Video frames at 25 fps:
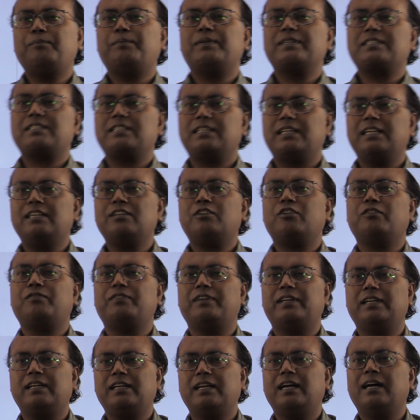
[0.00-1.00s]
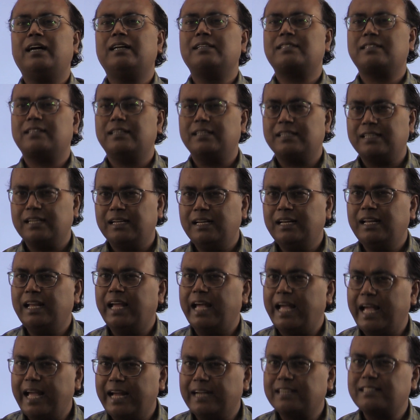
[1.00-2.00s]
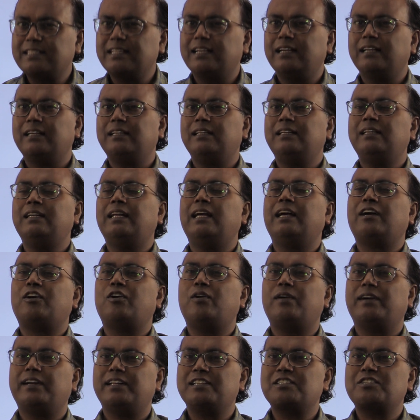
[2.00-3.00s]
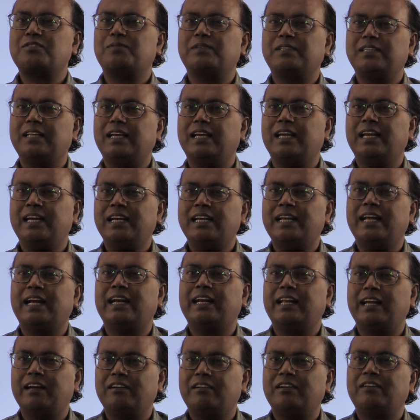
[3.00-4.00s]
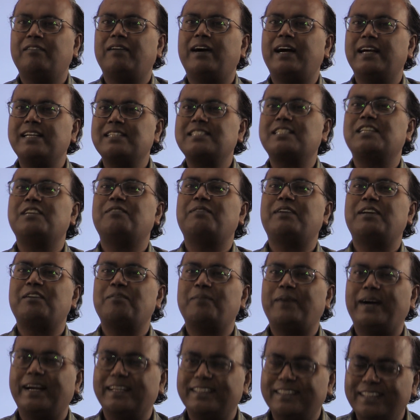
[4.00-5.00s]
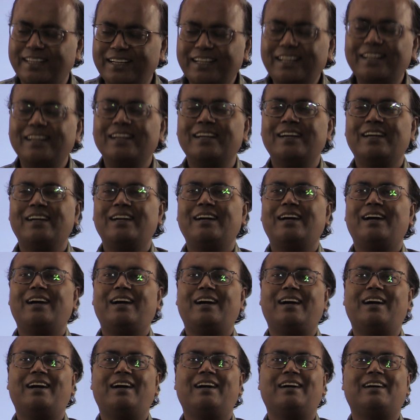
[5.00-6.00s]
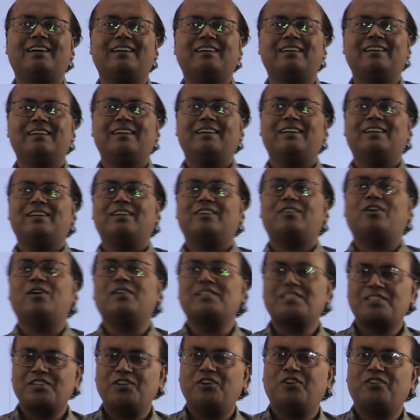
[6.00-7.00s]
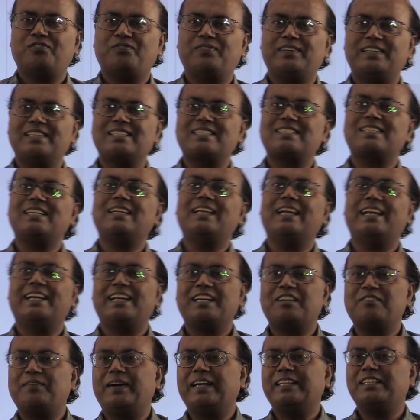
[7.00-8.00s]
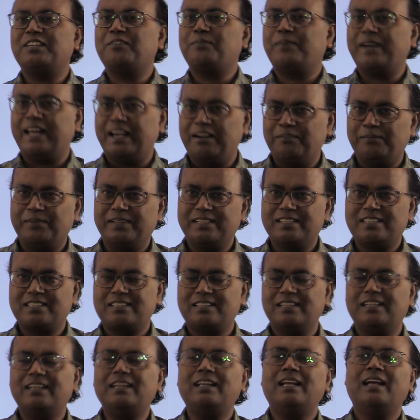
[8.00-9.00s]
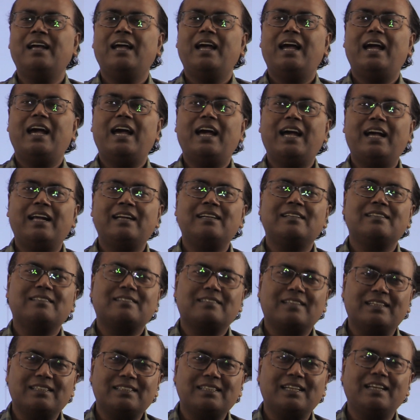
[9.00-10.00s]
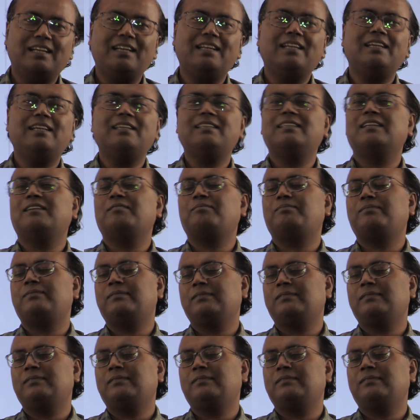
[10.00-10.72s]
President of India certainly acts in accordance with the aid and advice given by the Council of Ministers headed by the Prime Minister, and certainly the